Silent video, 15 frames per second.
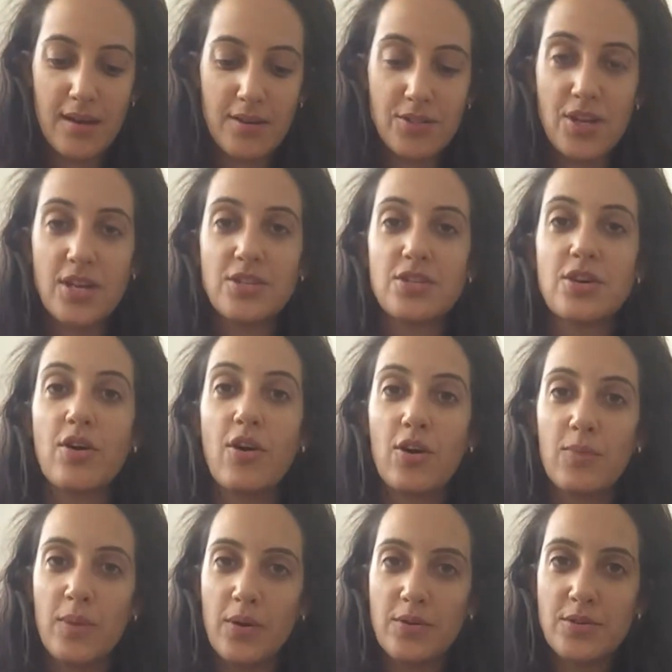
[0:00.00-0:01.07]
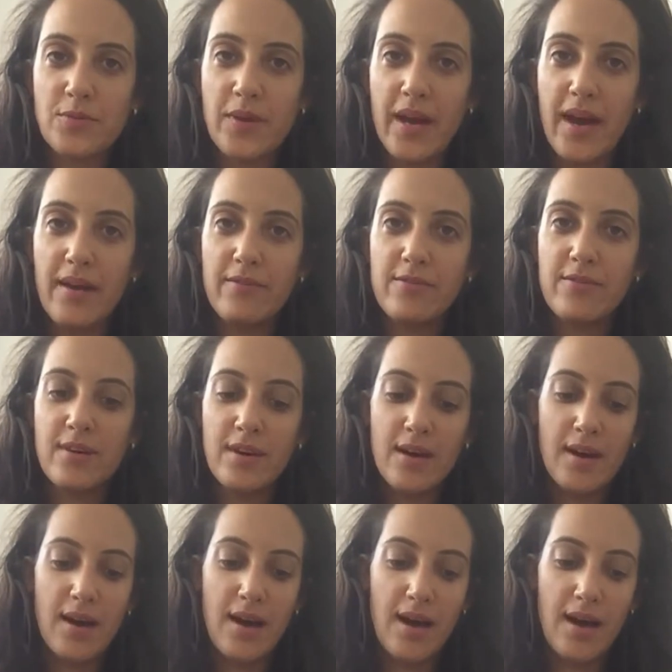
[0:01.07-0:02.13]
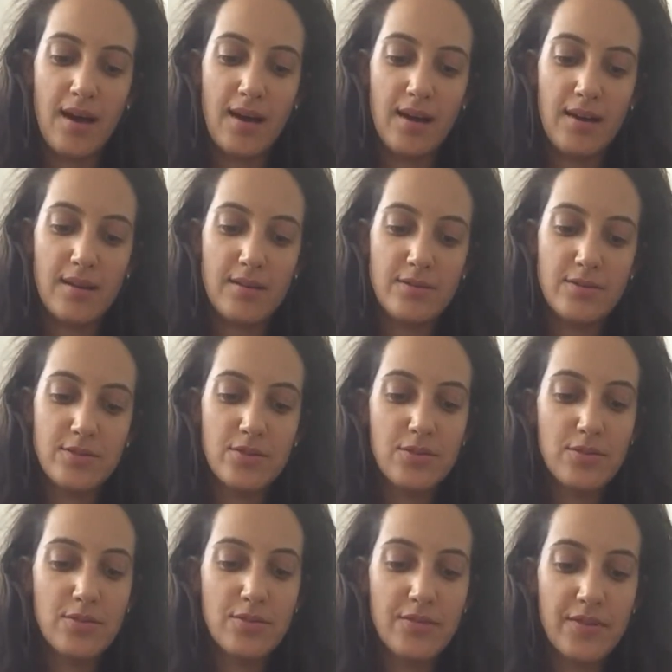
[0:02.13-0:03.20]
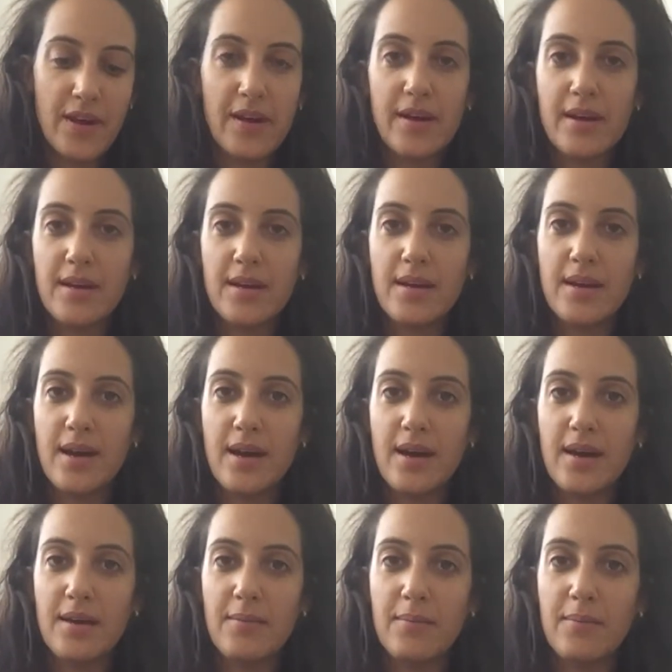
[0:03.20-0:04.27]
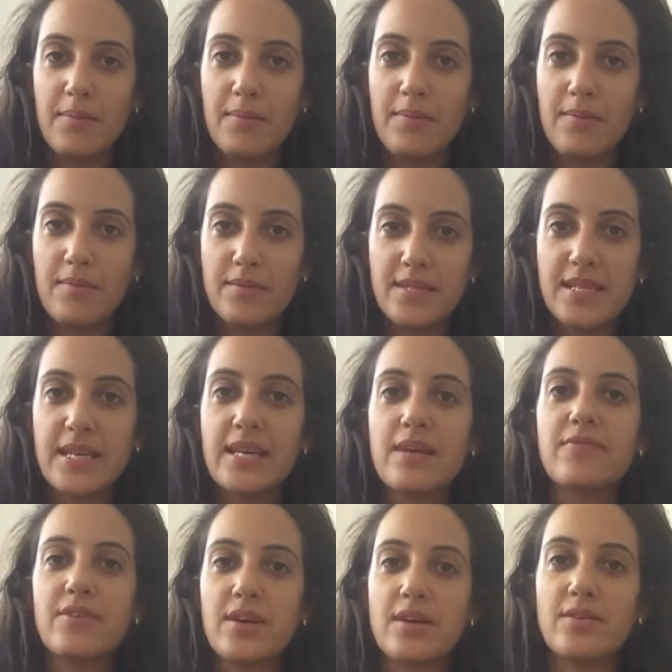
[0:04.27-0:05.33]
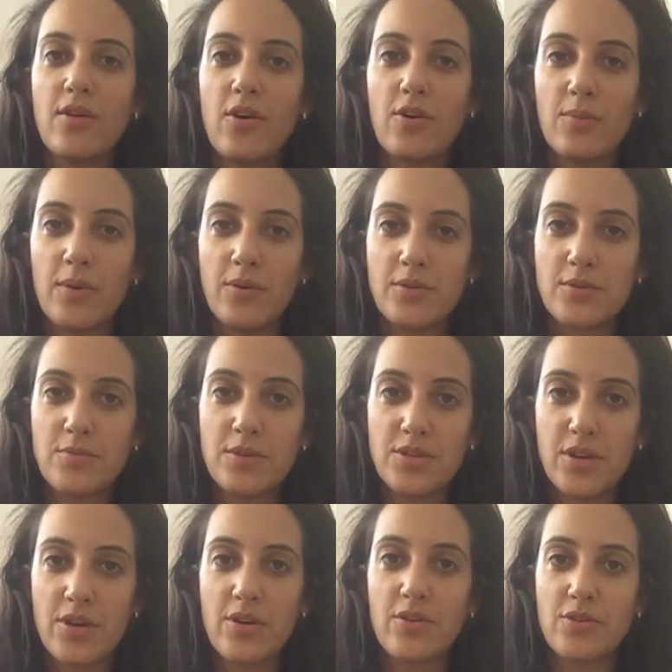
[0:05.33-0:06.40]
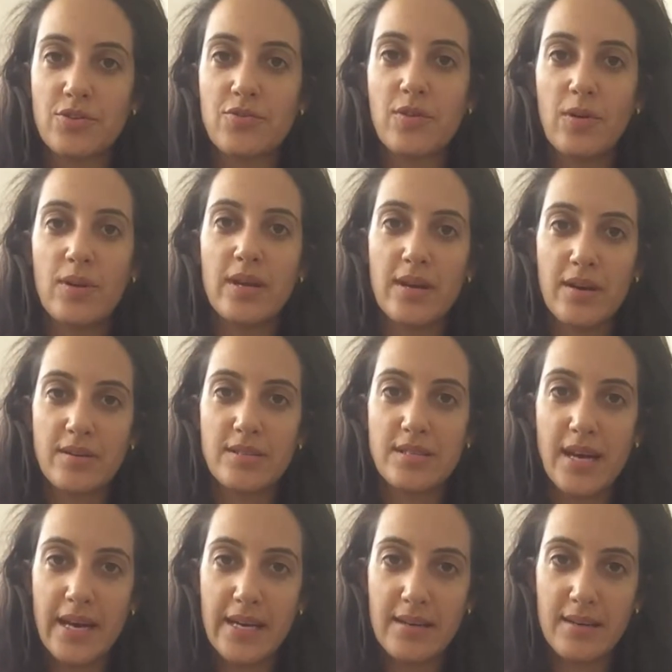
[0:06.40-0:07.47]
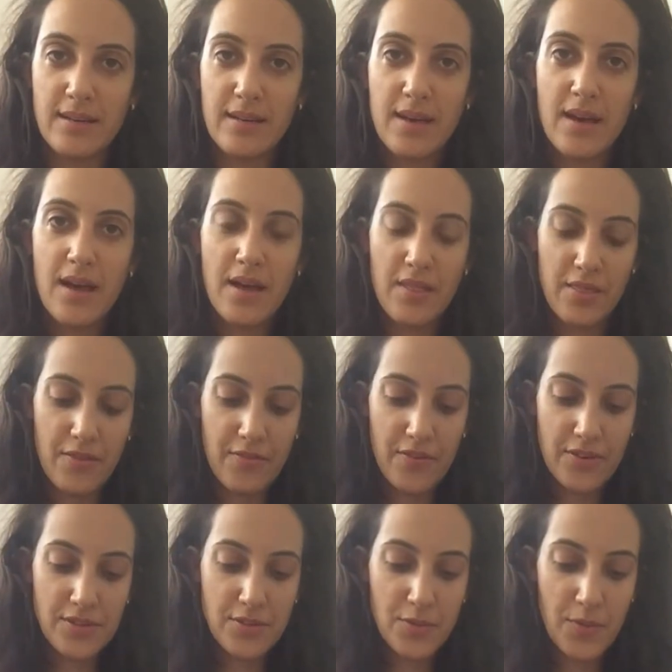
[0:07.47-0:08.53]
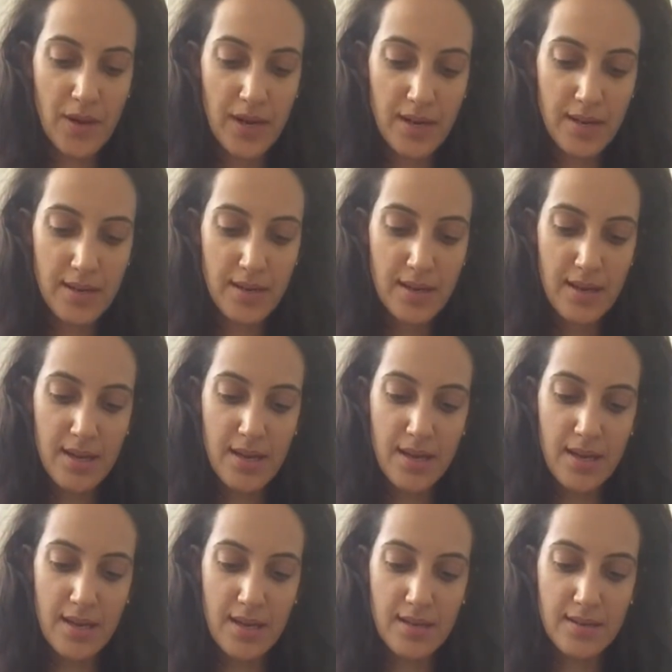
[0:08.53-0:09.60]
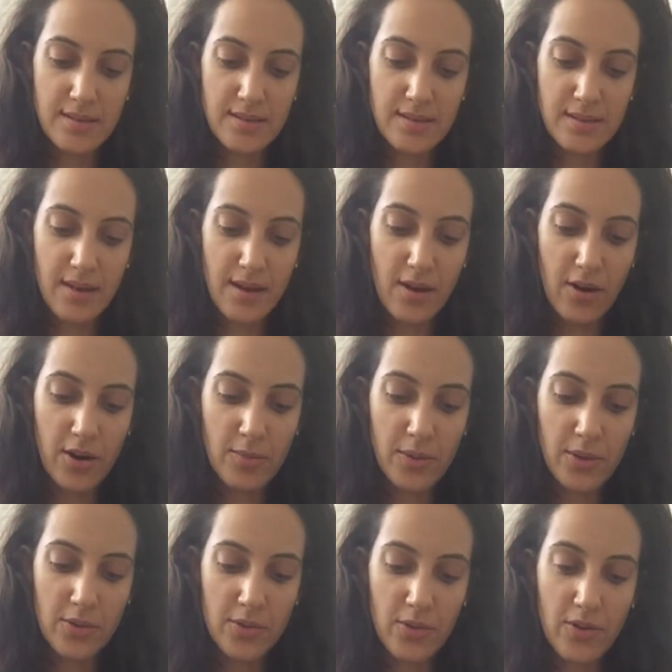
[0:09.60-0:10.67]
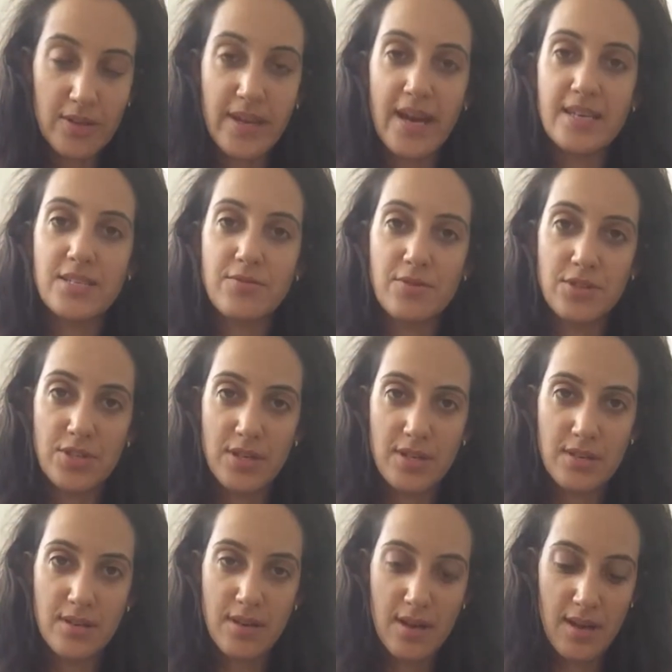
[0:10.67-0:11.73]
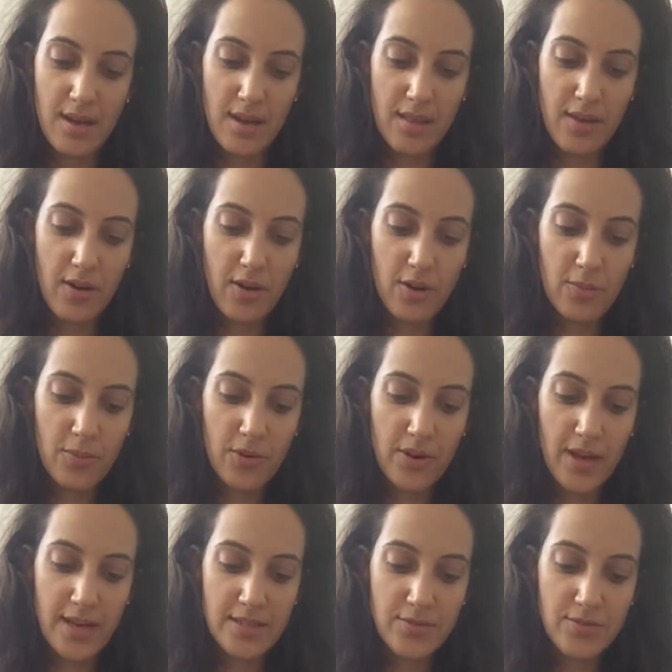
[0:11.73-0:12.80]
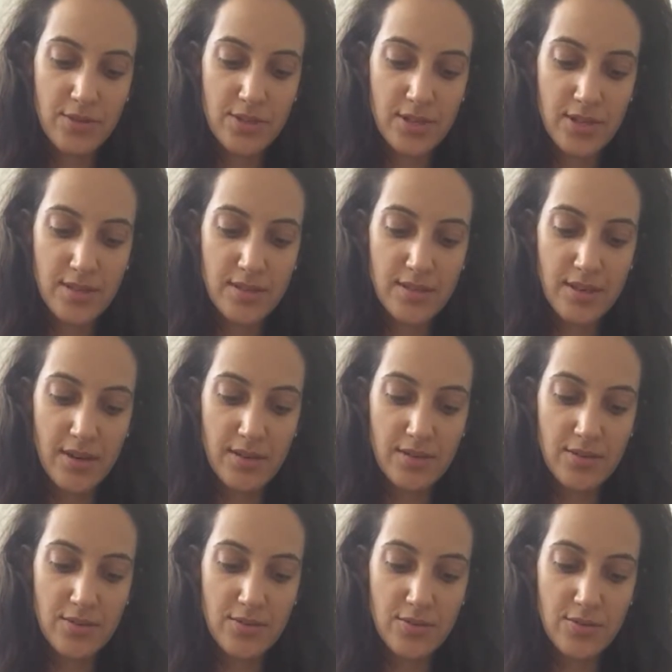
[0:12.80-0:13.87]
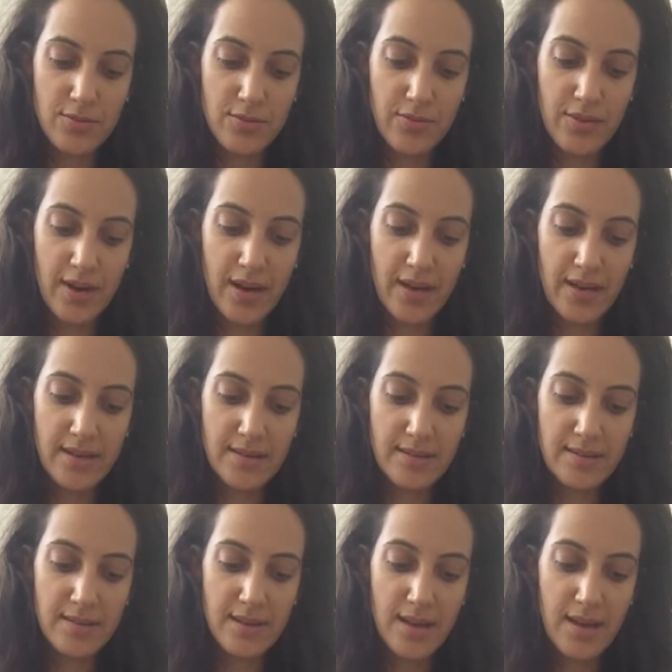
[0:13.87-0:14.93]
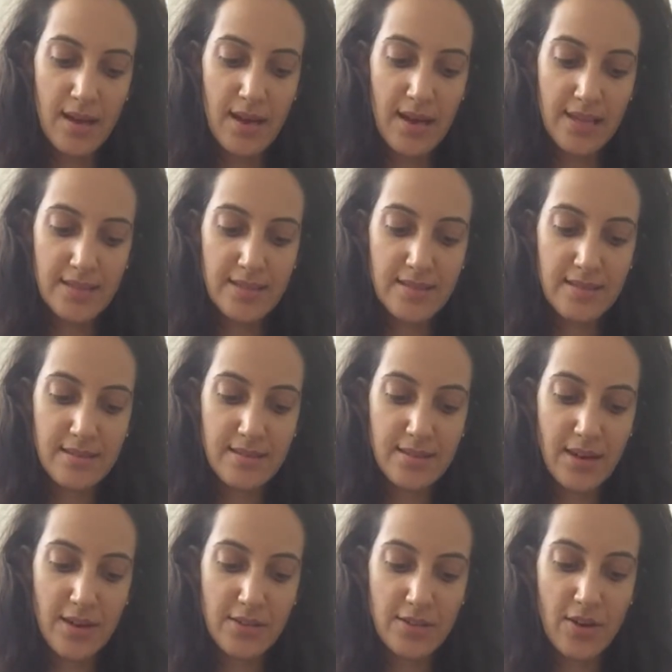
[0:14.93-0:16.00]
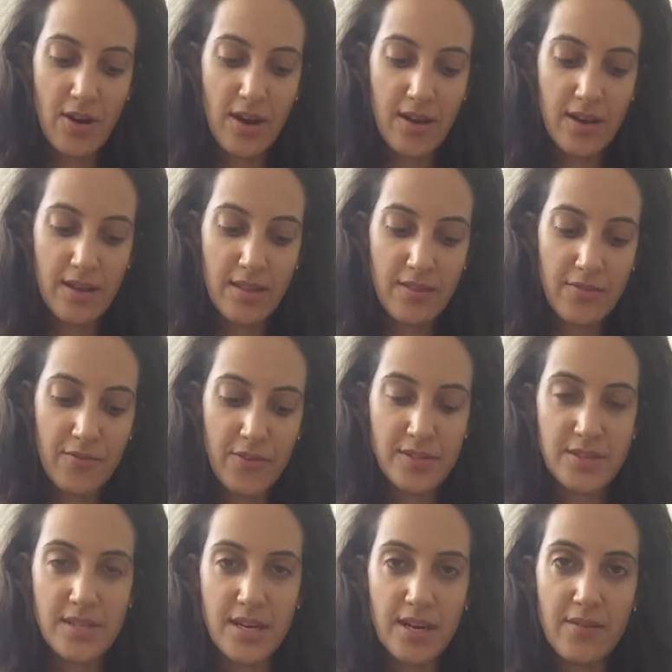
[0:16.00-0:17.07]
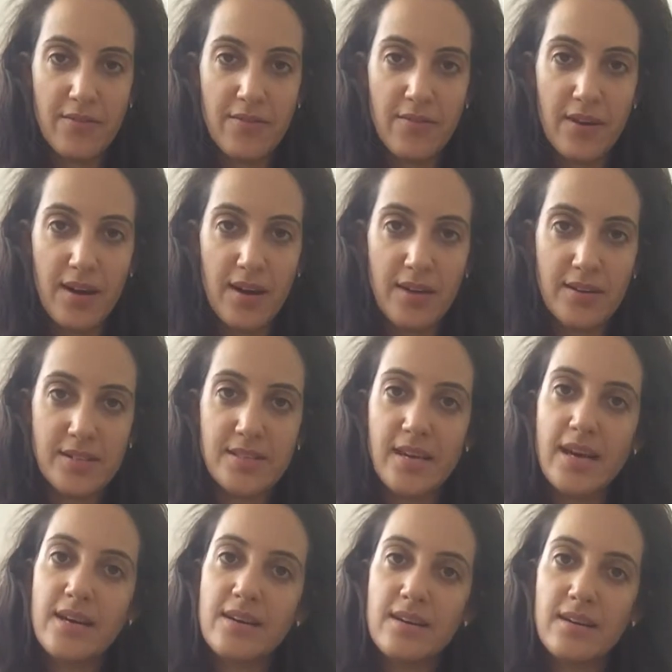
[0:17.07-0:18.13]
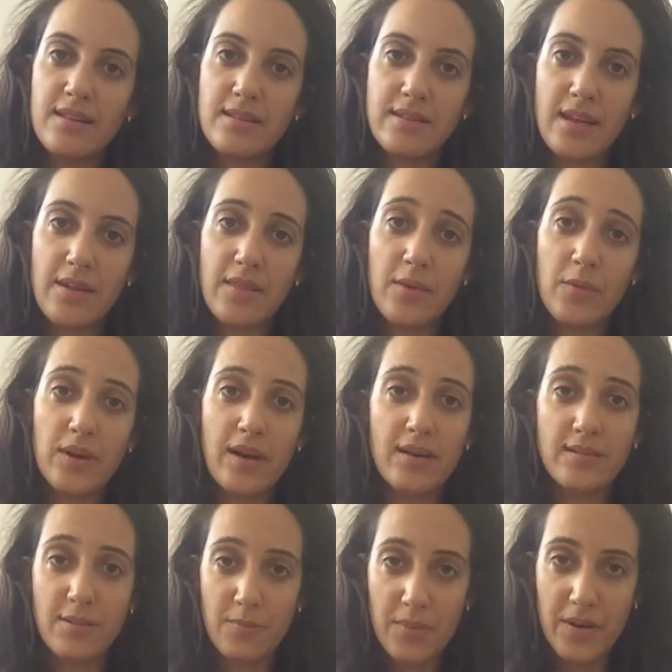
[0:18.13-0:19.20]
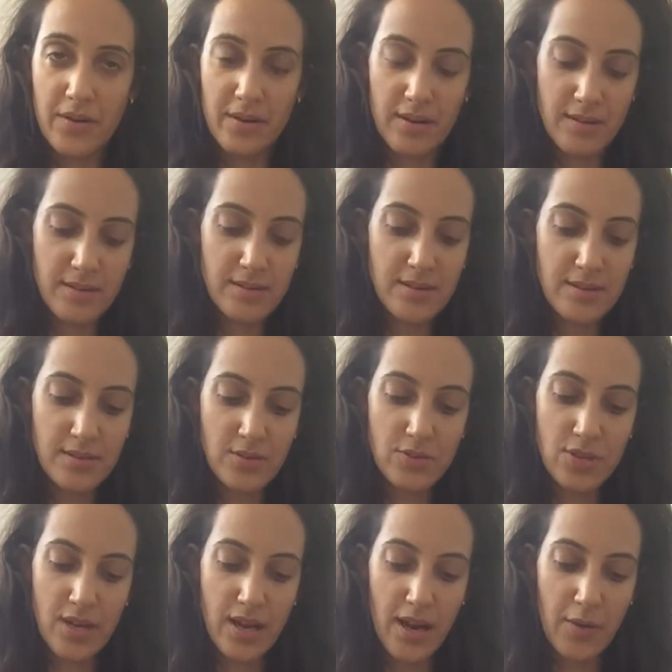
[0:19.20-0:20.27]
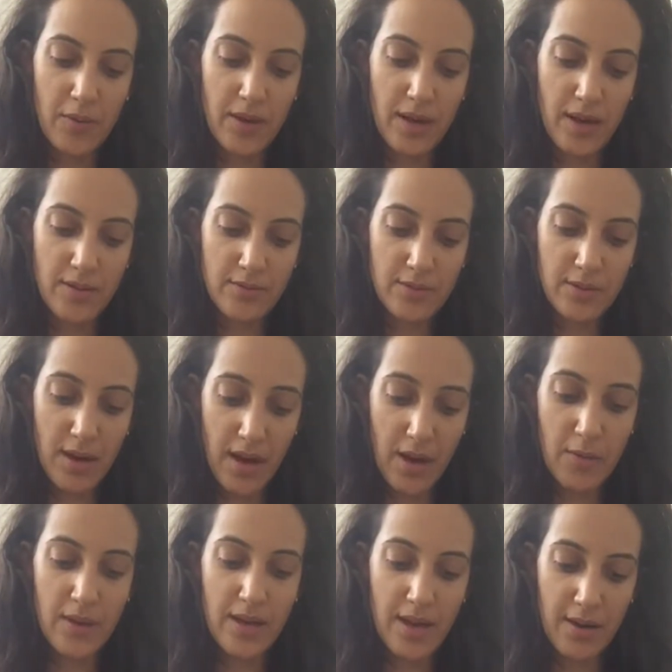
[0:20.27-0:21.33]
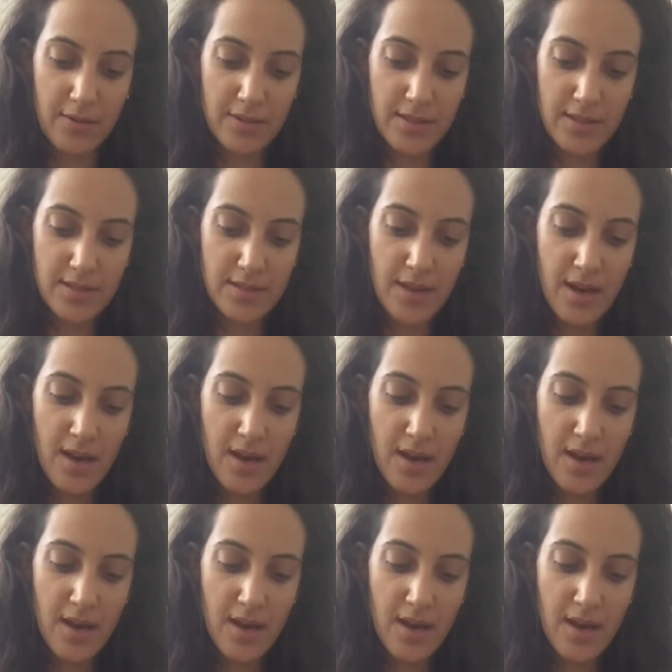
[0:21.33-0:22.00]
changing hormones. We have two very significant hormones which are controlling our cycle. The first one is a hormone called estrogen, and the hormone estrogen starts to rise. Let's start calling the first day of our cycle the day that we got our period. This is usually how we count it.